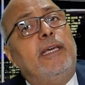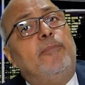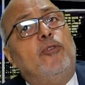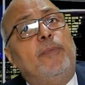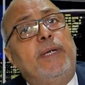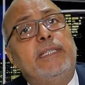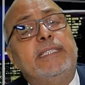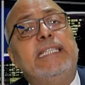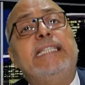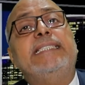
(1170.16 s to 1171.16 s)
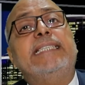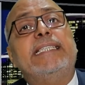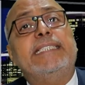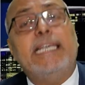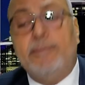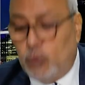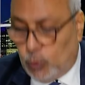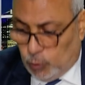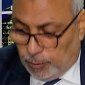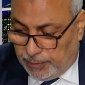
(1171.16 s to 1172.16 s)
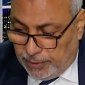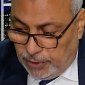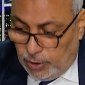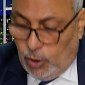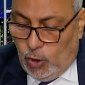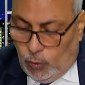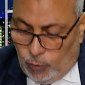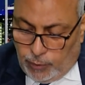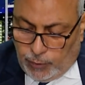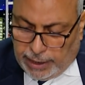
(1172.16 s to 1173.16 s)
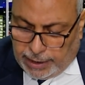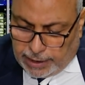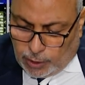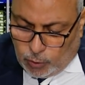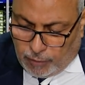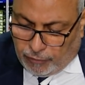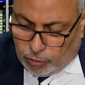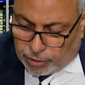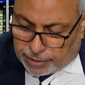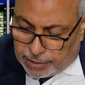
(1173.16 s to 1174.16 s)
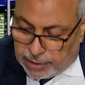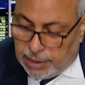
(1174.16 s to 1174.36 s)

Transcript: their properties in the same group we will look for